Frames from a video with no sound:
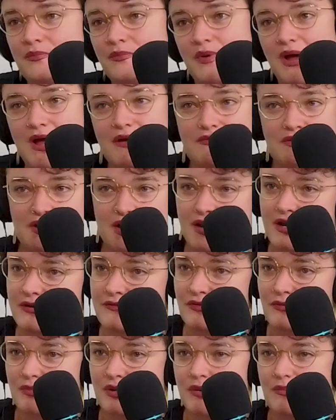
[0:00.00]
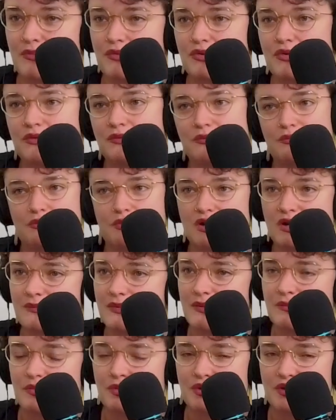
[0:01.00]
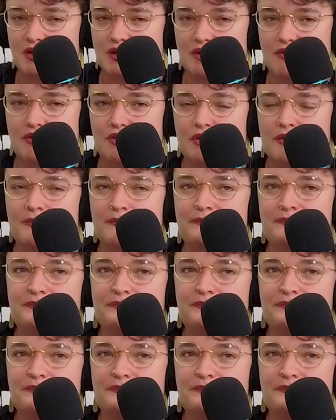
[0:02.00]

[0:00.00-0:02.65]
advocating for people, bringing people together.